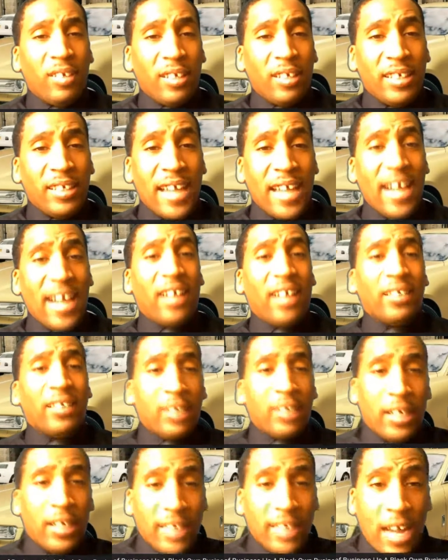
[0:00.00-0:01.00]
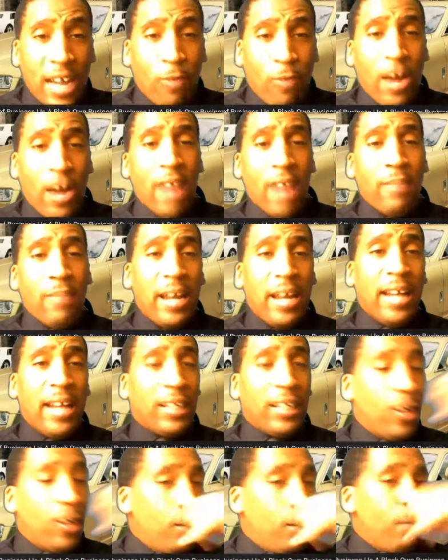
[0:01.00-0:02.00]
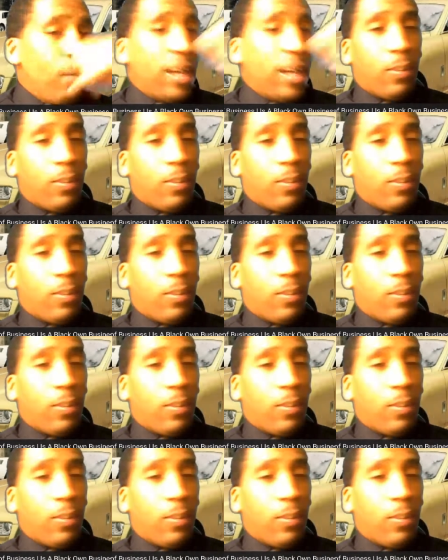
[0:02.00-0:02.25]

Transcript: yeah, that white man is gonna make